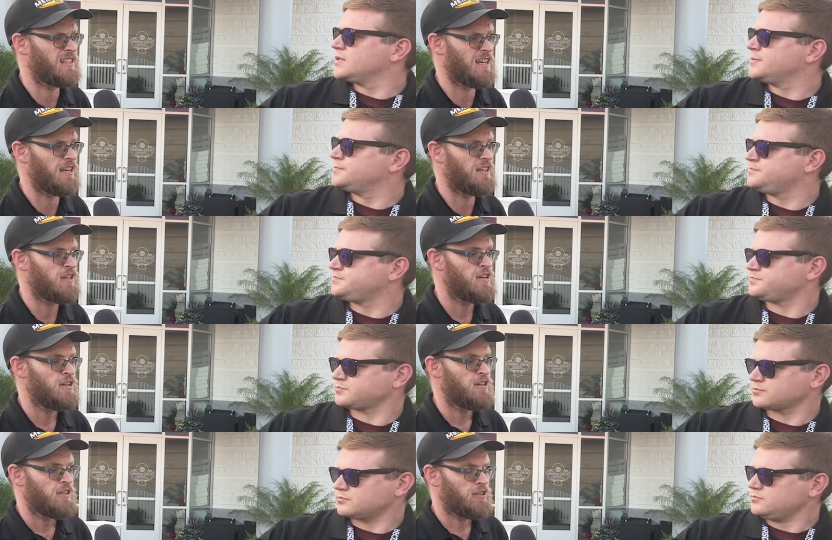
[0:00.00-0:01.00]
Speaker 1: in
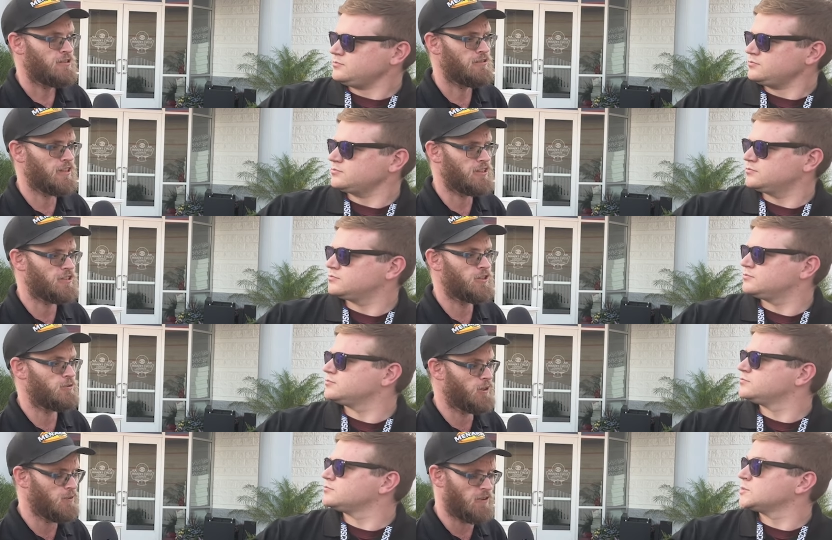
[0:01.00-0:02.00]

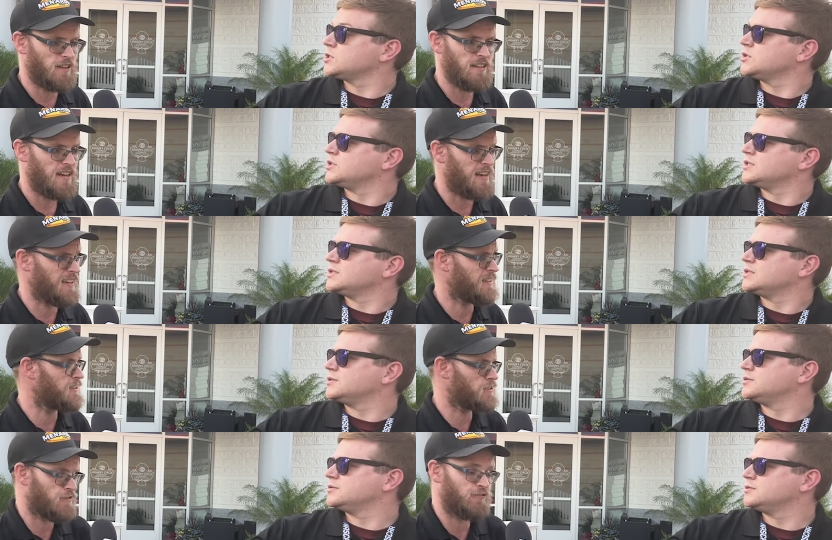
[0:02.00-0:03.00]
2021, and
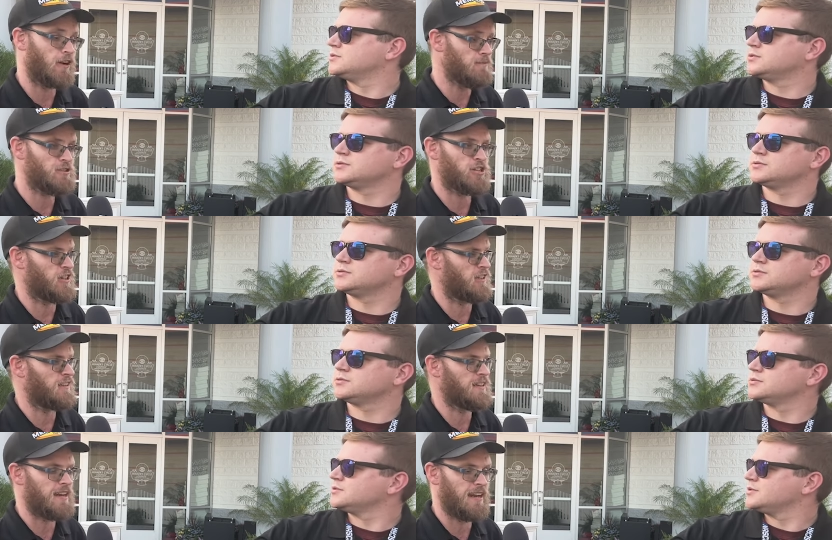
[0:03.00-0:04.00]
he's from
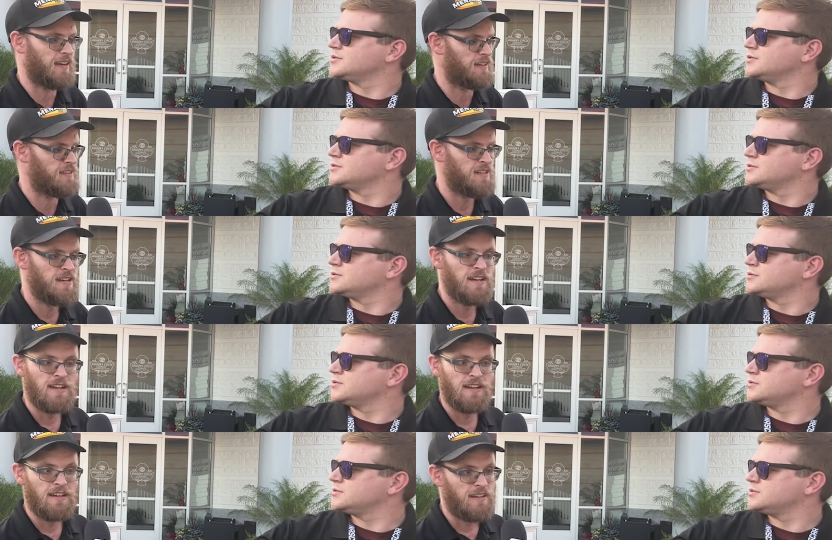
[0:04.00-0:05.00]
Charlotte, and
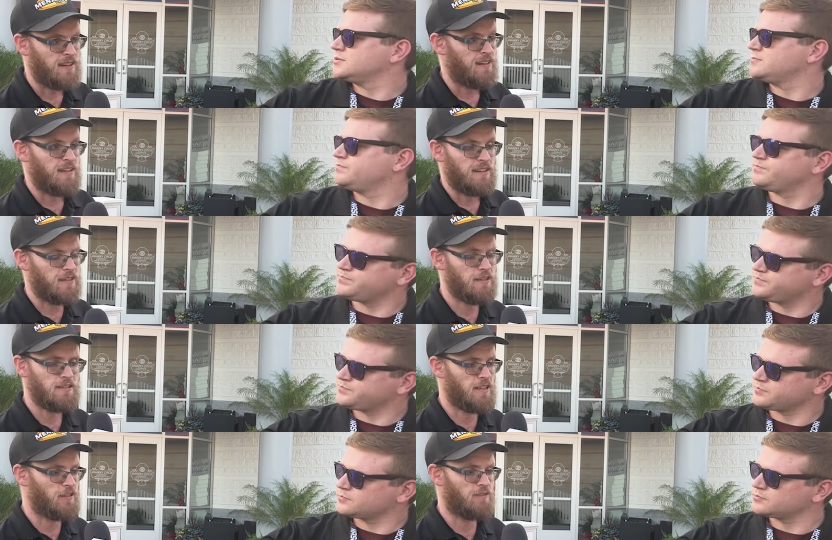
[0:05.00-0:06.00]
he
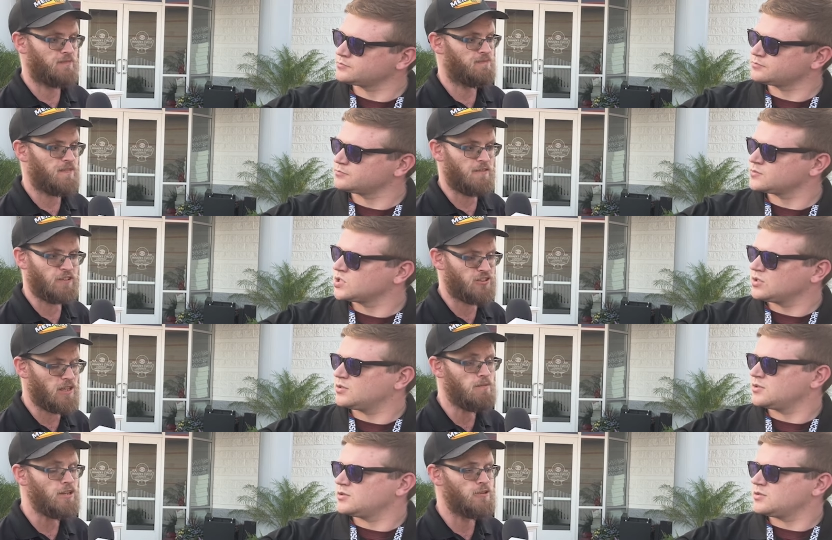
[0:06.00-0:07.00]
is, if there's
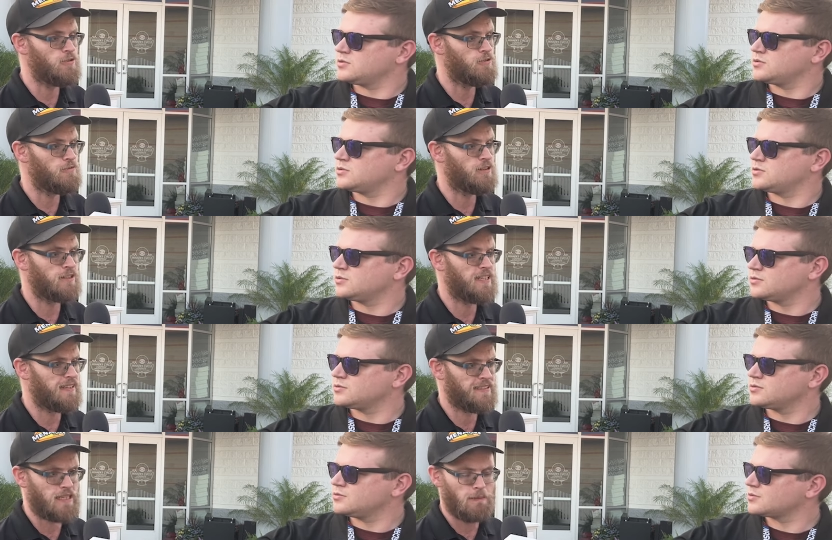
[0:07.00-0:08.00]
somebody who could
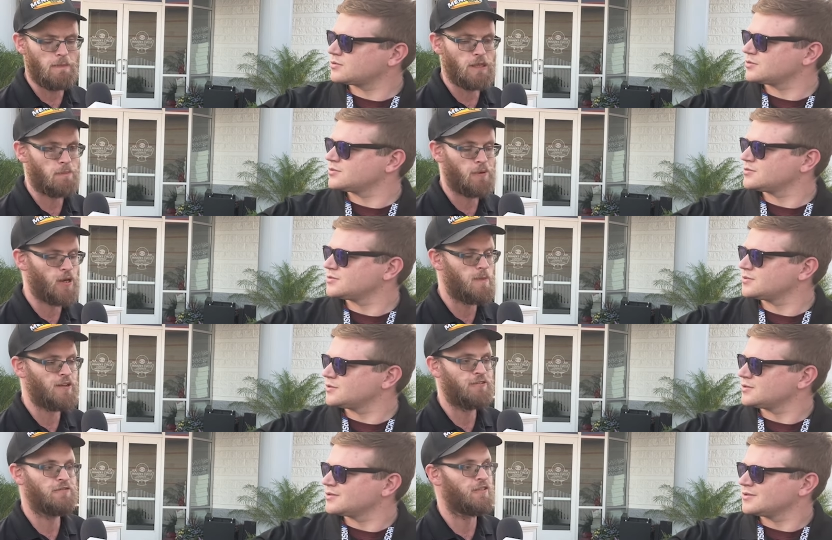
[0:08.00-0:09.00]
take down maybe the
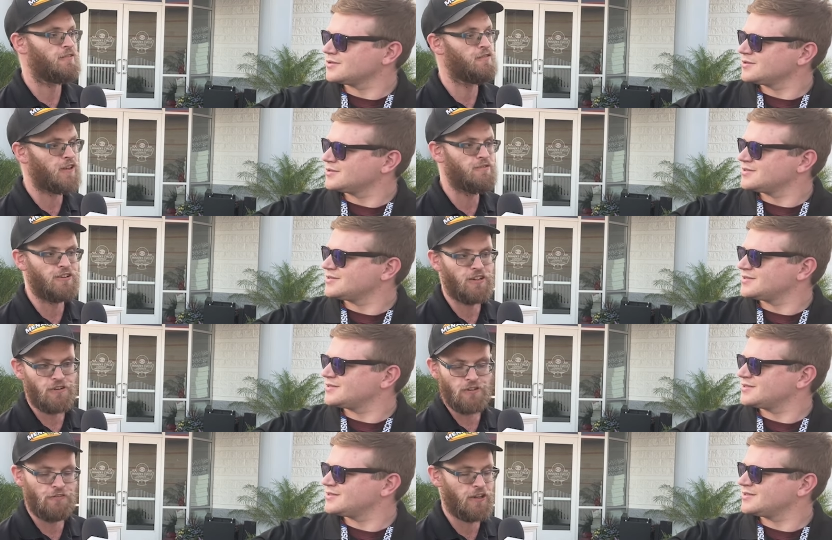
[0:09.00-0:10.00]
prohibitive favorite or
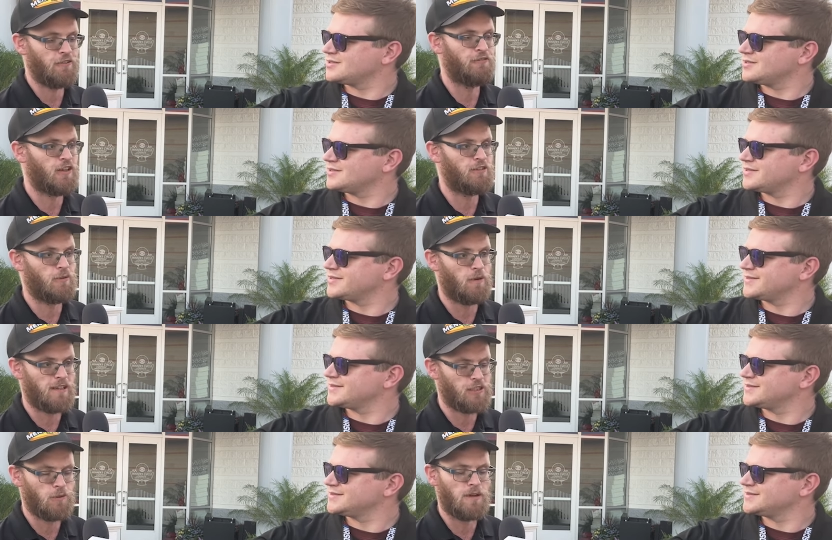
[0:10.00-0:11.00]
the fan favorite
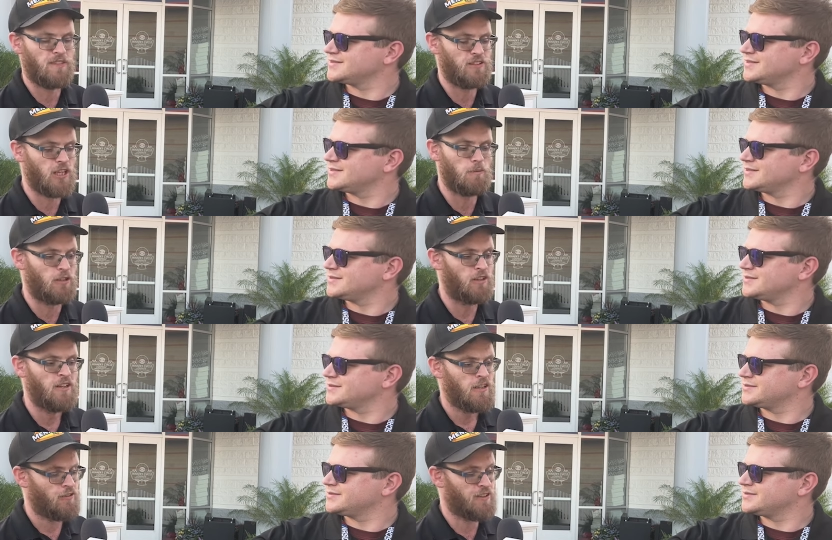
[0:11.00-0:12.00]
wanting to win the double
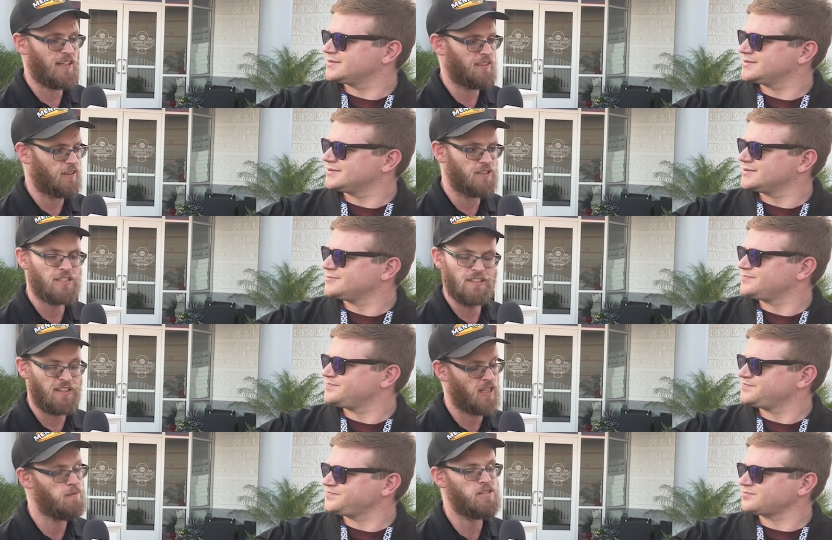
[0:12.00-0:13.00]
of Kyle Larson,
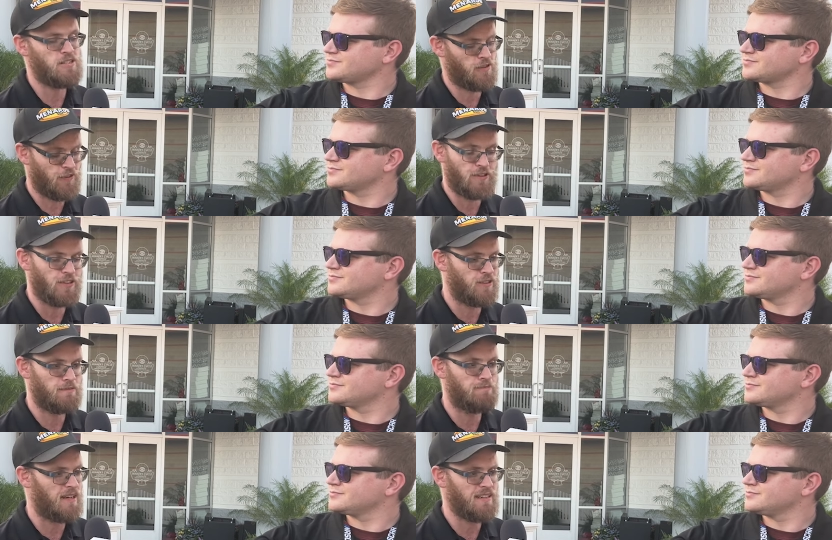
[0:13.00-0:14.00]
Gibbs is a very
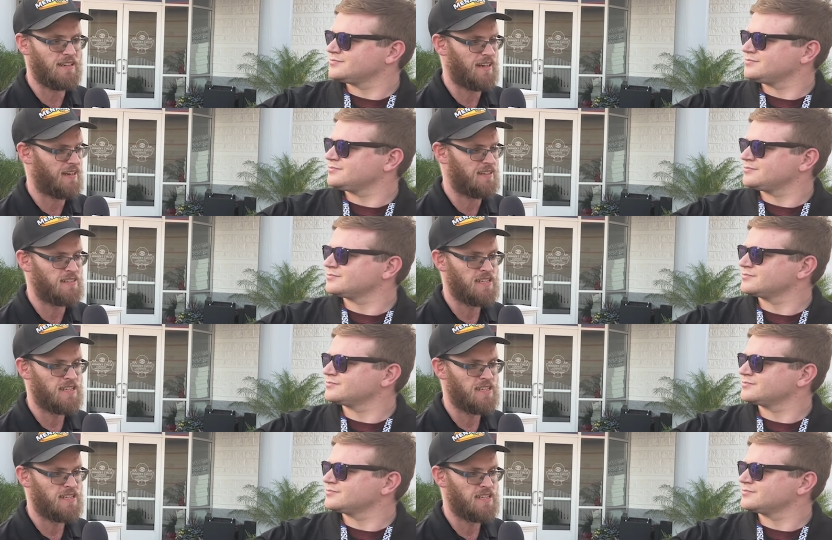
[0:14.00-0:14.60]
good bet, and